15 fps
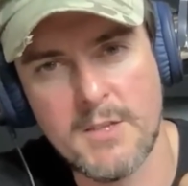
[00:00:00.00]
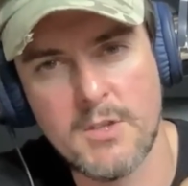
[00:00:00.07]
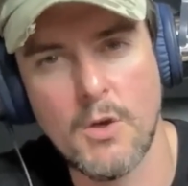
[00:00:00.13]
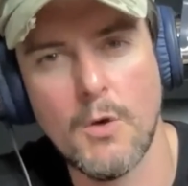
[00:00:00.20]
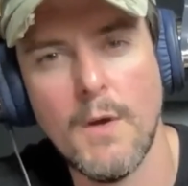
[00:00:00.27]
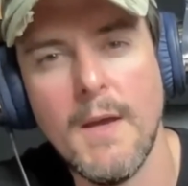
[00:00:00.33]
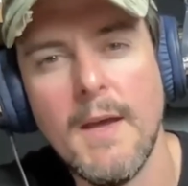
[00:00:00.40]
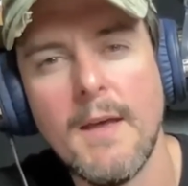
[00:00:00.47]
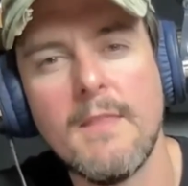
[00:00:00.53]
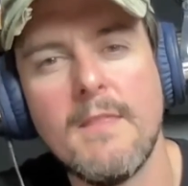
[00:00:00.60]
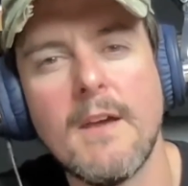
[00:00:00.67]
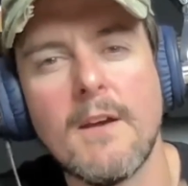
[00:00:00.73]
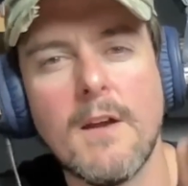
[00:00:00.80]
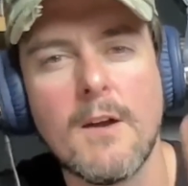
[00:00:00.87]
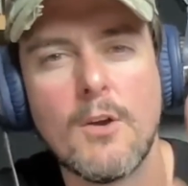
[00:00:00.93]
So
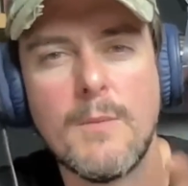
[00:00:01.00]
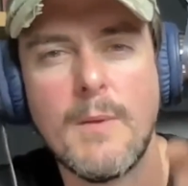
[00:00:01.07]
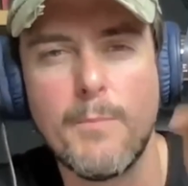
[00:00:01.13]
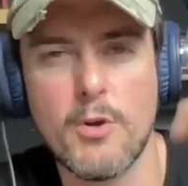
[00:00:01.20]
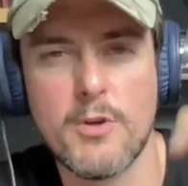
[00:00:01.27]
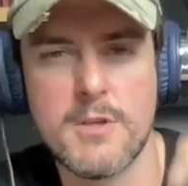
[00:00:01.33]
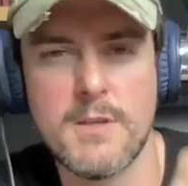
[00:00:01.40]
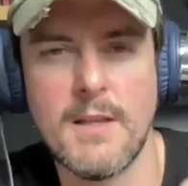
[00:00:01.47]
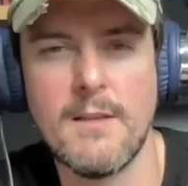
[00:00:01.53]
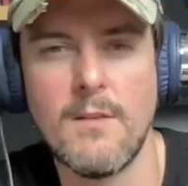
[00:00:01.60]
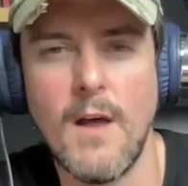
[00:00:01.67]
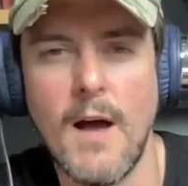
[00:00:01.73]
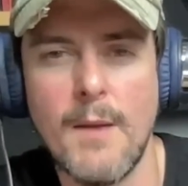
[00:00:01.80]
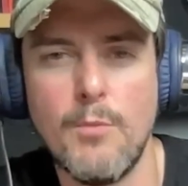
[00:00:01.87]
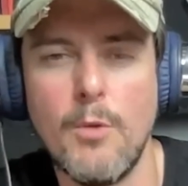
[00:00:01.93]
they're not going to be personally
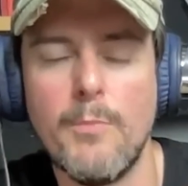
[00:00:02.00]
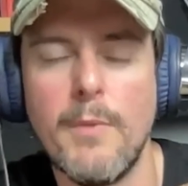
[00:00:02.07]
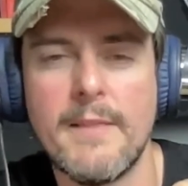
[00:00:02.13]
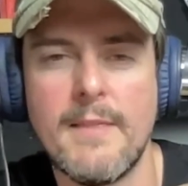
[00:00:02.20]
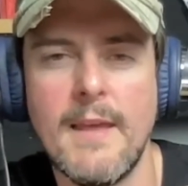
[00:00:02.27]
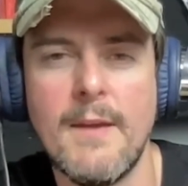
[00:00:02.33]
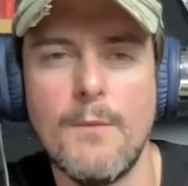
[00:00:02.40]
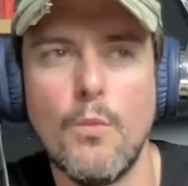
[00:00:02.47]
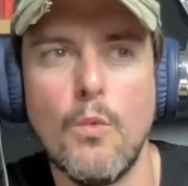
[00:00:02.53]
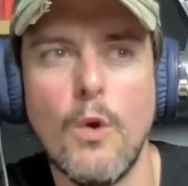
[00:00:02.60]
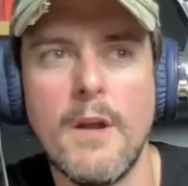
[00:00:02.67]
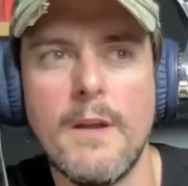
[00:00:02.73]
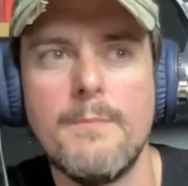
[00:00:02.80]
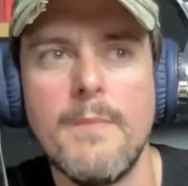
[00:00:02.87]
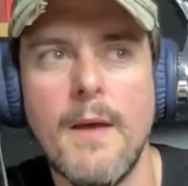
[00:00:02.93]
liable, but they
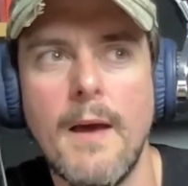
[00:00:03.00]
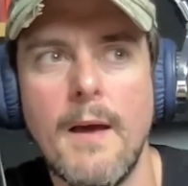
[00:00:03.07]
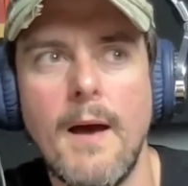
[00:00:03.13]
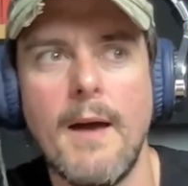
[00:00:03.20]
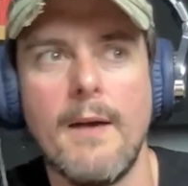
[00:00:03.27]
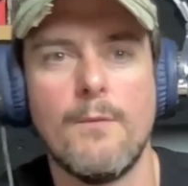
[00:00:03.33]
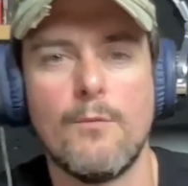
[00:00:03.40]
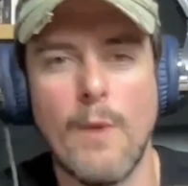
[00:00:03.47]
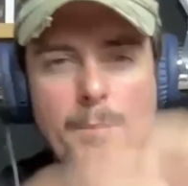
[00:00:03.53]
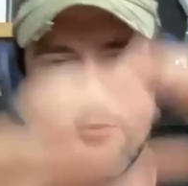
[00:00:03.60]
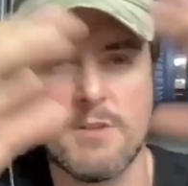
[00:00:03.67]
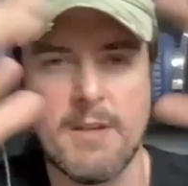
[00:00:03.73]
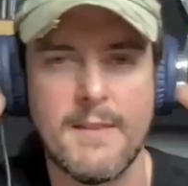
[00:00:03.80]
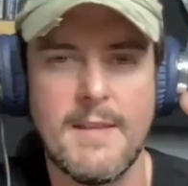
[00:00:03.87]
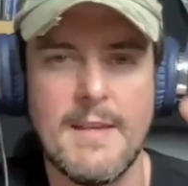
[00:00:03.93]
would
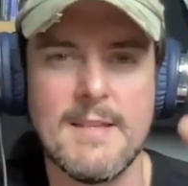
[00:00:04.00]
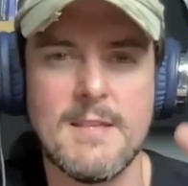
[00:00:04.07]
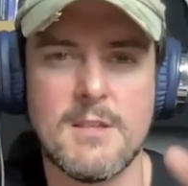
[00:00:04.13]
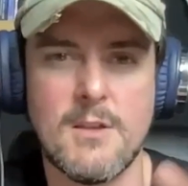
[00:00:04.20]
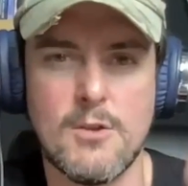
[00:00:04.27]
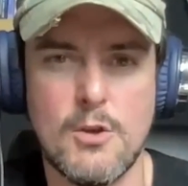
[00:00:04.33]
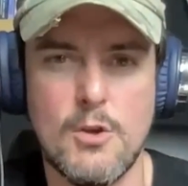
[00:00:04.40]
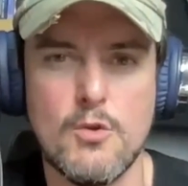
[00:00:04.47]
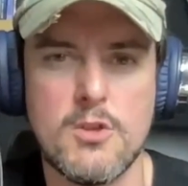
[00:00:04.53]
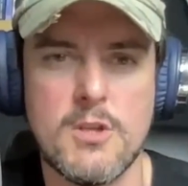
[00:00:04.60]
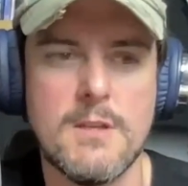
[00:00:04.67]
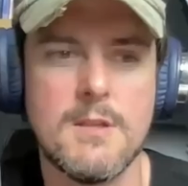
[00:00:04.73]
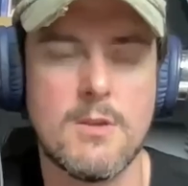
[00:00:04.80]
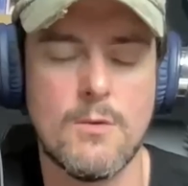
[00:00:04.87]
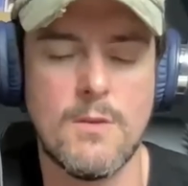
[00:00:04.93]
represent the
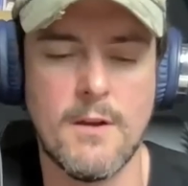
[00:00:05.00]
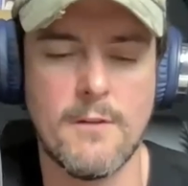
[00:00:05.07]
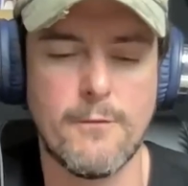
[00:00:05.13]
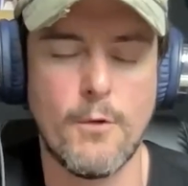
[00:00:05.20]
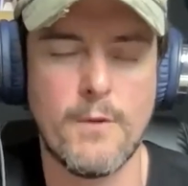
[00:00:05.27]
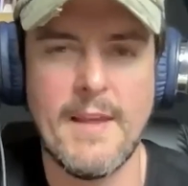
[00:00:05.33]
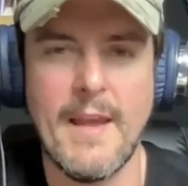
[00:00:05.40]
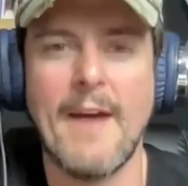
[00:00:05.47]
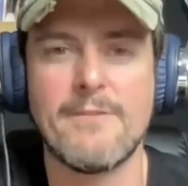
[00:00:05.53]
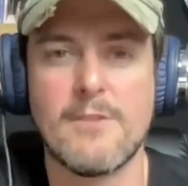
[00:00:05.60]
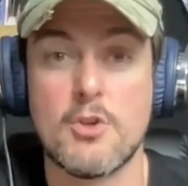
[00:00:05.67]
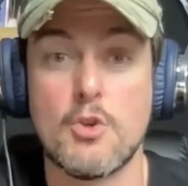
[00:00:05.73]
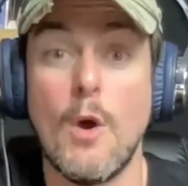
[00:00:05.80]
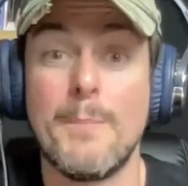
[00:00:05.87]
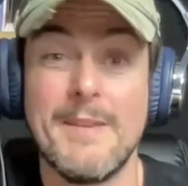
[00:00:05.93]
institution. So therefore, they have to
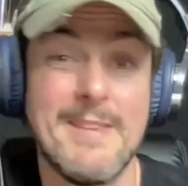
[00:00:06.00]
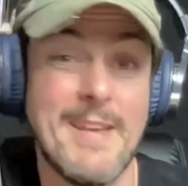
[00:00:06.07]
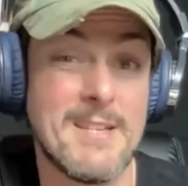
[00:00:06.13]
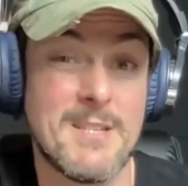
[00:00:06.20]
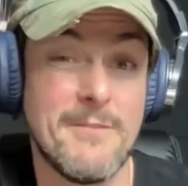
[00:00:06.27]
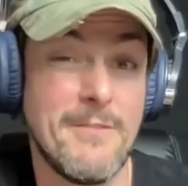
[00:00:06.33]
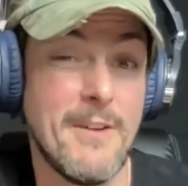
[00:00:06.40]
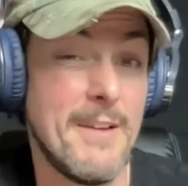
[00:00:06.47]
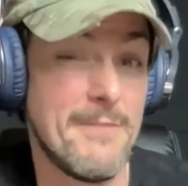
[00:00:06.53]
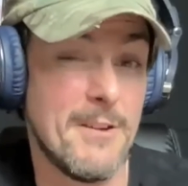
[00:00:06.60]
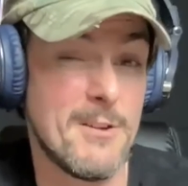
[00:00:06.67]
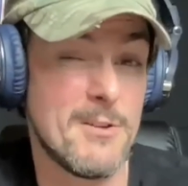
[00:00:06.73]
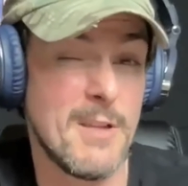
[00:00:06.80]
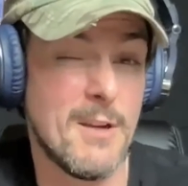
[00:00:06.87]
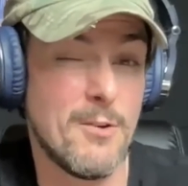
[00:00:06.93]
show up and testify, if I
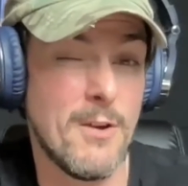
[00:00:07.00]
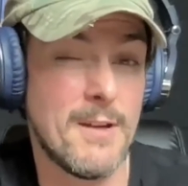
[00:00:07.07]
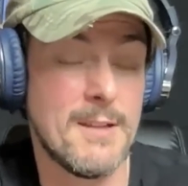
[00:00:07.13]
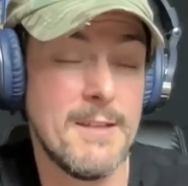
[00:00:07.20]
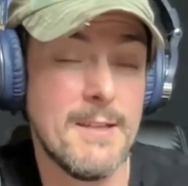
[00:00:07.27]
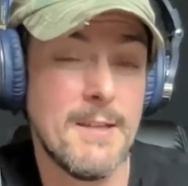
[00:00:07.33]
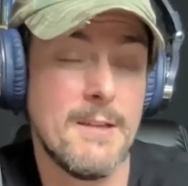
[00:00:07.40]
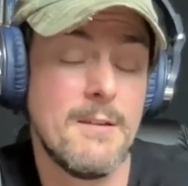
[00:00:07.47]
understand correctly.